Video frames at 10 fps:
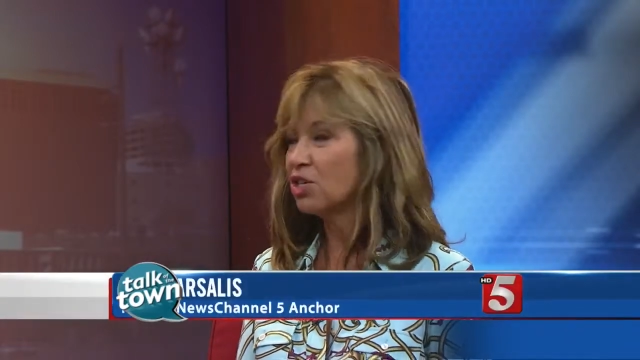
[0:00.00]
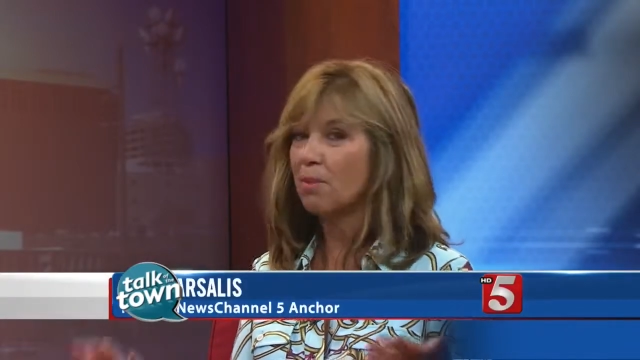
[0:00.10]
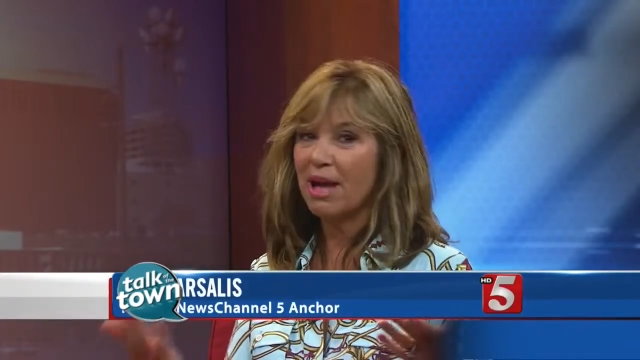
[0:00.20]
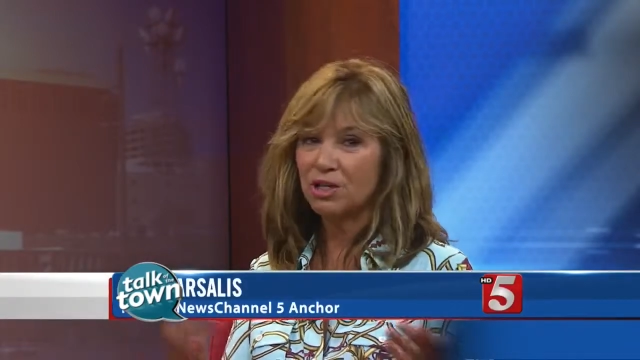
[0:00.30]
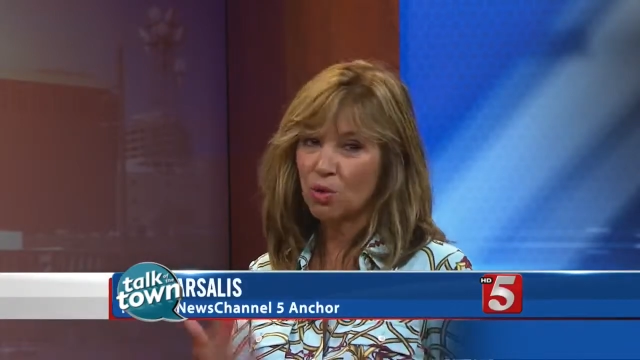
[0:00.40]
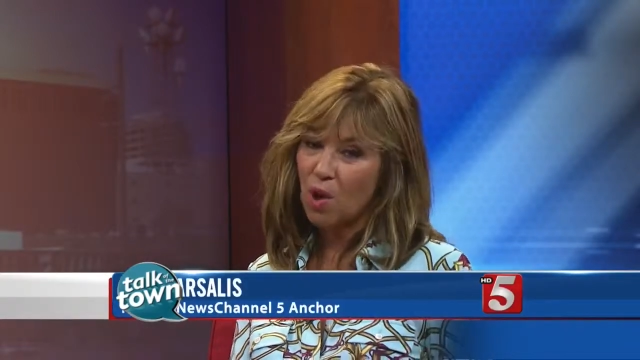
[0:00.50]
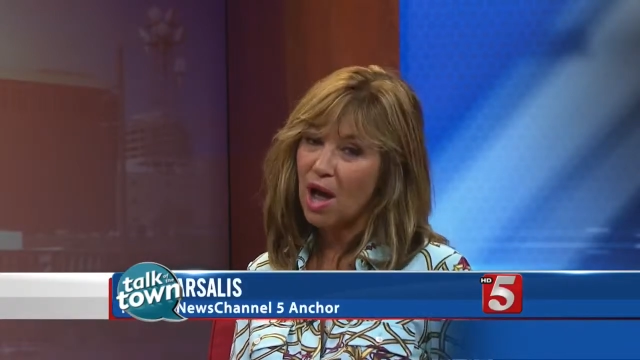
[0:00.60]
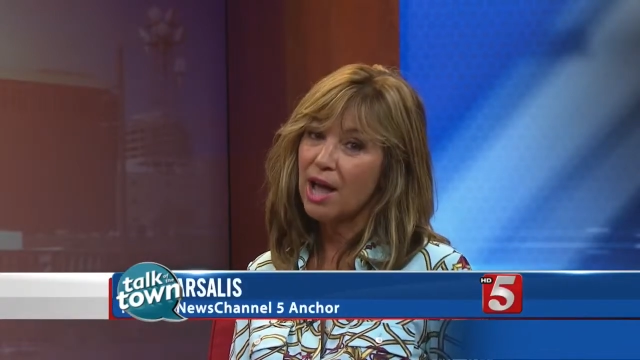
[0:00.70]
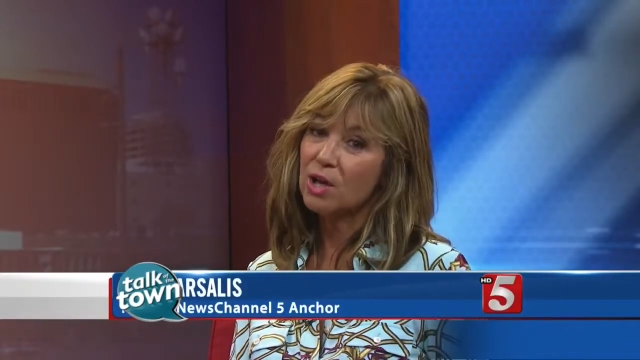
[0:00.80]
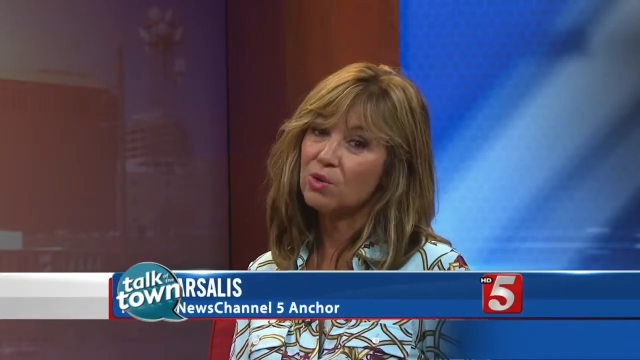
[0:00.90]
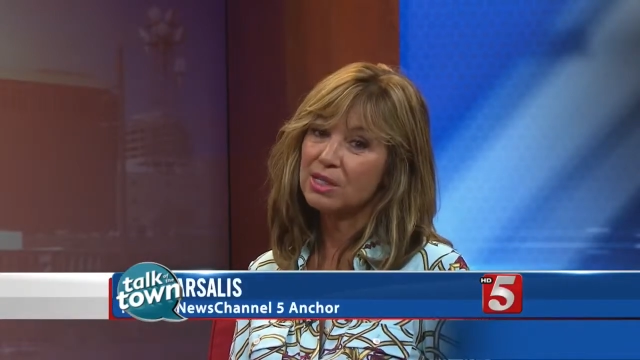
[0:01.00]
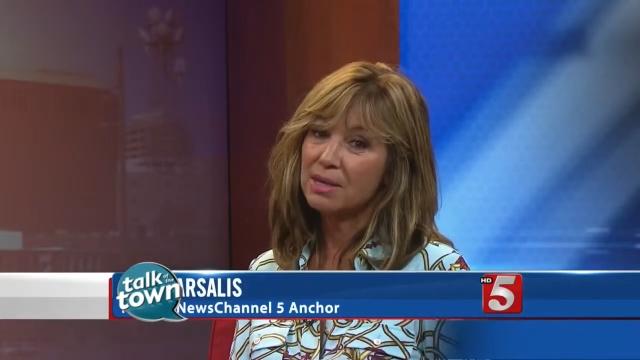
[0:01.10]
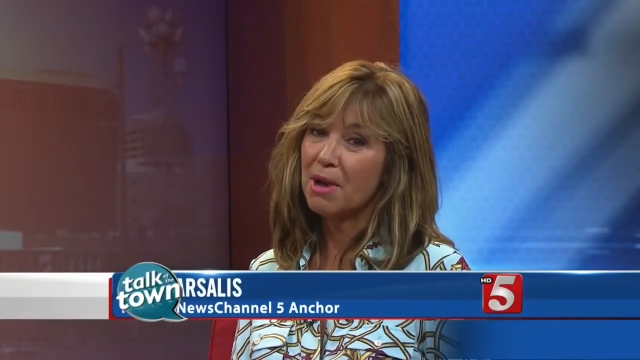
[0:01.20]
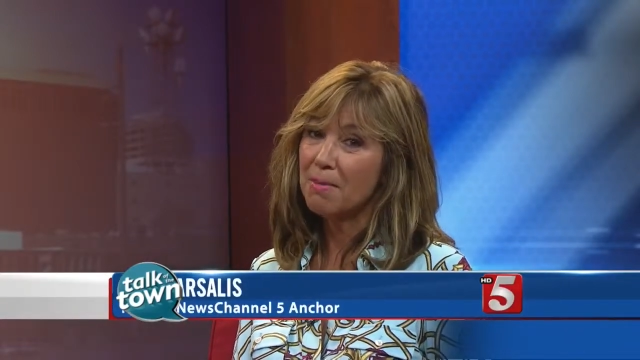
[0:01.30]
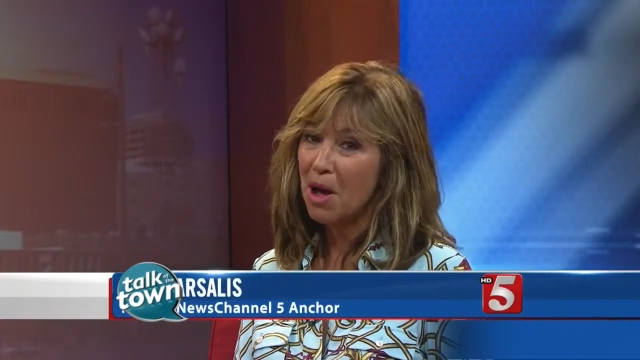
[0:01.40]
go back to Ohio,
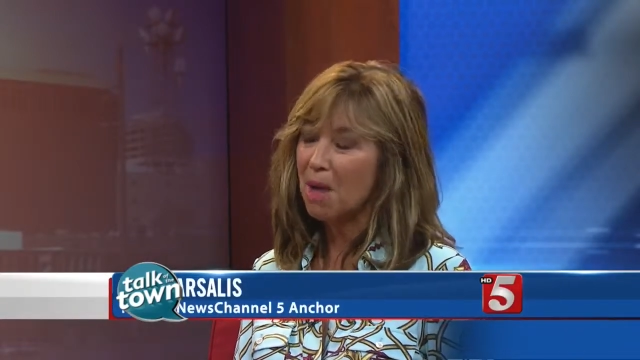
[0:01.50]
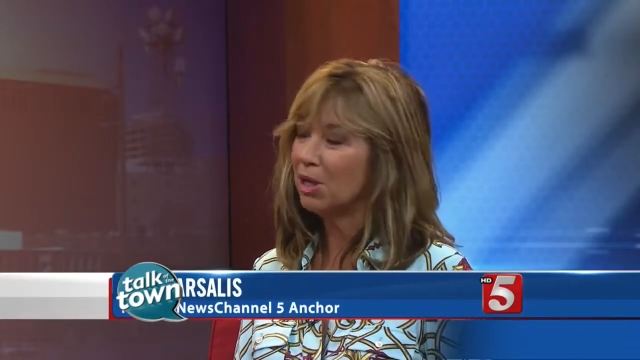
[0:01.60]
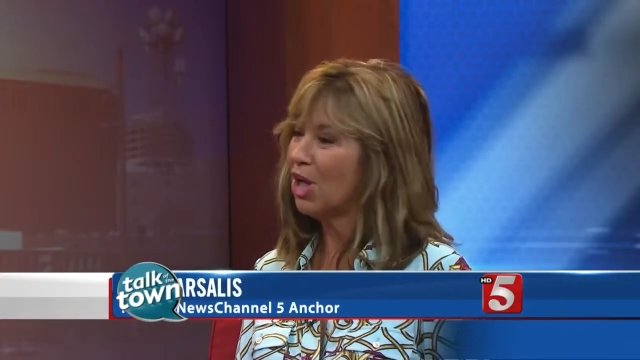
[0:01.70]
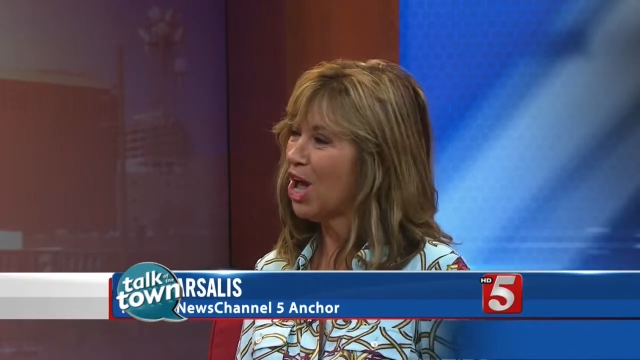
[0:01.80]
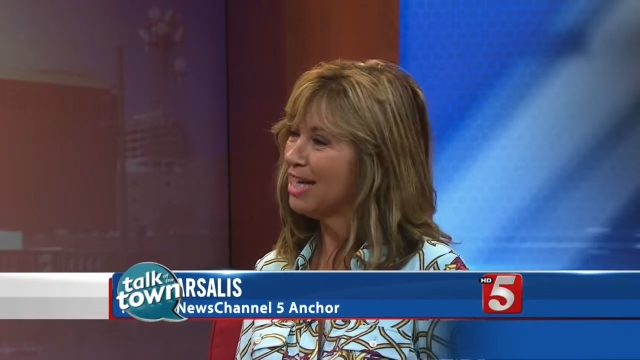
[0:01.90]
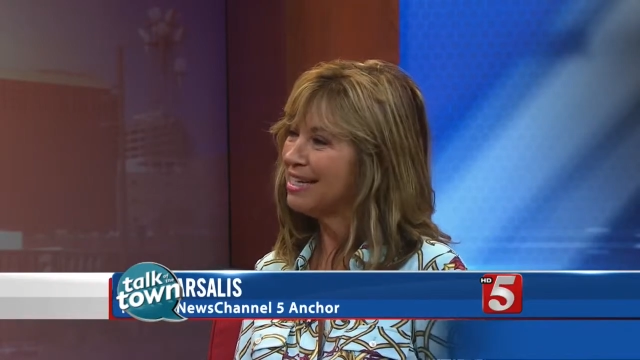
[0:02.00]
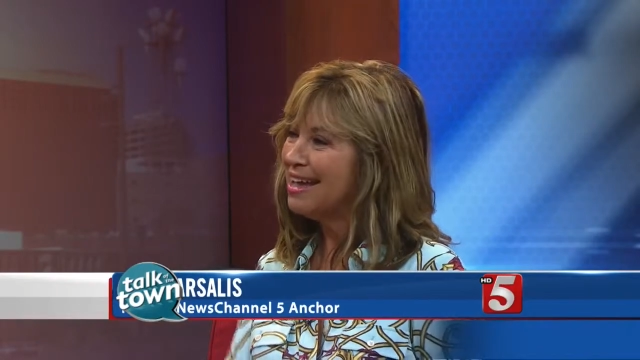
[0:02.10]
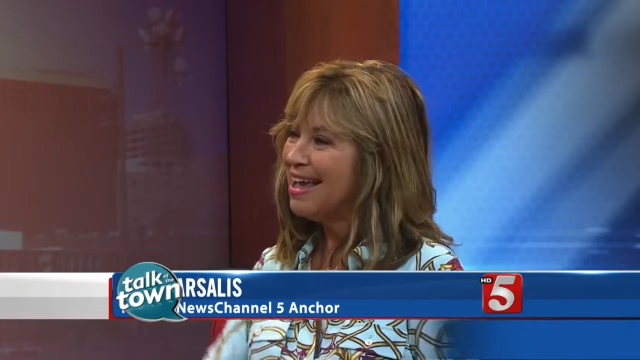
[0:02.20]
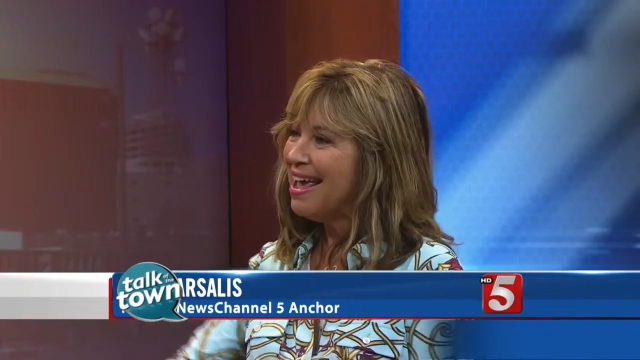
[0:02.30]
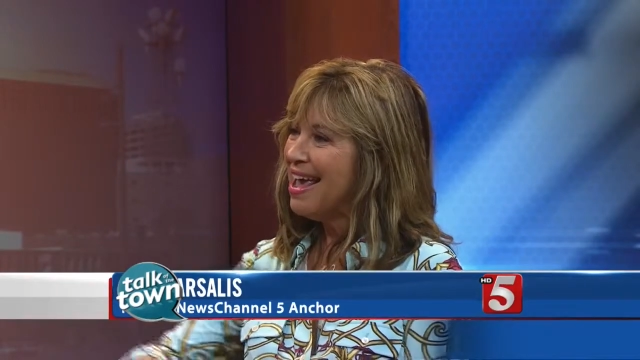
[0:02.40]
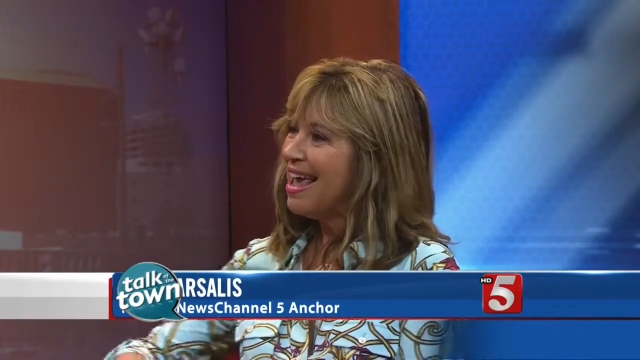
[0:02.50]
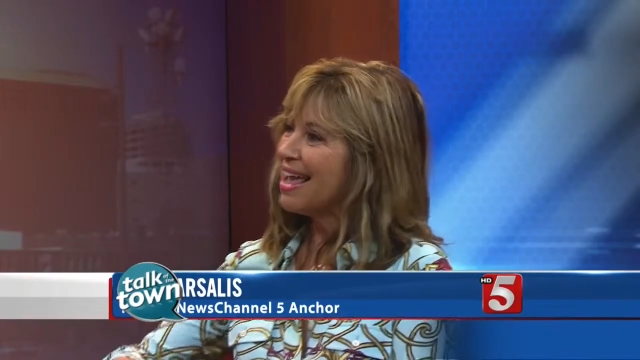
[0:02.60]
see my mom a lot. Mm -hmm.